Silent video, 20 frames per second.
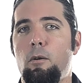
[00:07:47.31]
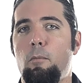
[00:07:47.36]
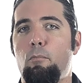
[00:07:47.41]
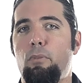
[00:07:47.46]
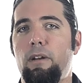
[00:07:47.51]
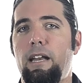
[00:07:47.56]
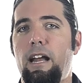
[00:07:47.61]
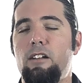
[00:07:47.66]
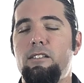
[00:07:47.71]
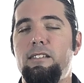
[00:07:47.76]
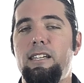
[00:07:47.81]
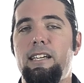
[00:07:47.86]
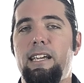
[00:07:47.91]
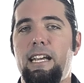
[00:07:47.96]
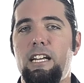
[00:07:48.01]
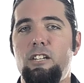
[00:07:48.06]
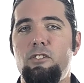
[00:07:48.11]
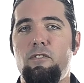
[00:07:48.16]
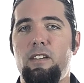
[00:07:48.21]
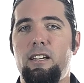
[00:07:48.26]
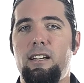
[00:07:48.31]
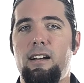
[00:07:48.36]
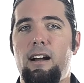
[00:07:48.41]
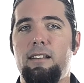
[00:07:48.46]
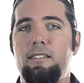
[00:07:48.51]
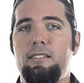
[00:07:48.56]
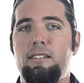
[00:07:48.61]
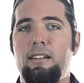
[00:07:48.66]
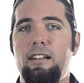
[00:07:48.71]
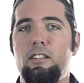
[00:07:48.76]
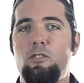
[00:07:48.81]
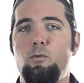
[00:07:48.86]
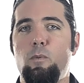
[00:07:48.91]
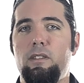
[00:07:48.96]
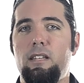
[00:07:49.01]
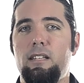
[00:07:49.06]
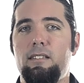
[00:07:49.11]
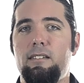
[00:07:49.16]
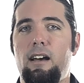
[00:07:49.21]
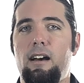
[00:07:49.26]
pronouncing each of the consonants with
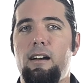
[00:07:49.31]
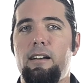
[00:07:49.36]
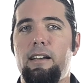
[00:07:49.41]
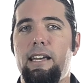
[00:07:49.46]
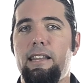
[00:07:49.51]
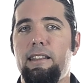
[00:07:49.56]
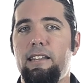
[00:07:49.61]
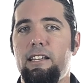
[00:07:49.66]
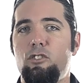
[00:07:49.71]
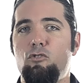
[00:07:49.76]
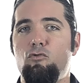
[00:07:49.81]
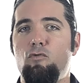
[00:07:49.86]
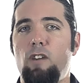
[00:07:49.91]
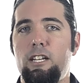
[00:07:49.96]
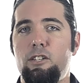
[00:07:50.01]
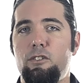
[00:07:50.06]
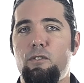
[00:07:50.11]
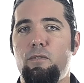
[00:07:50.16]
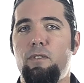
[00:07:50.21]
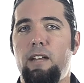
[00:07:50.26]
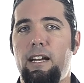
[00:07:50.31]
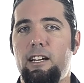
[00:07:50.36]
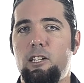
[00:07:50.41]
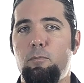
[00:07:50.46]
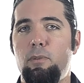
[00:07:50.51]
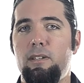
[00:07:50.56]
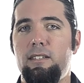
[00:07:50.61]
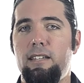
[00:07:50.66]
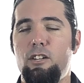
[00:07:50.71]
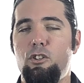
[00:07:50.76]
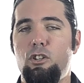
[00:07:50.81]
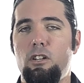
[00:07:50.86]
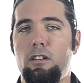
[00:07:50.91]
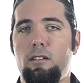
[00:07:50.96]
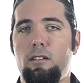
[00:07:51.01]
the tongue in this retroflex position.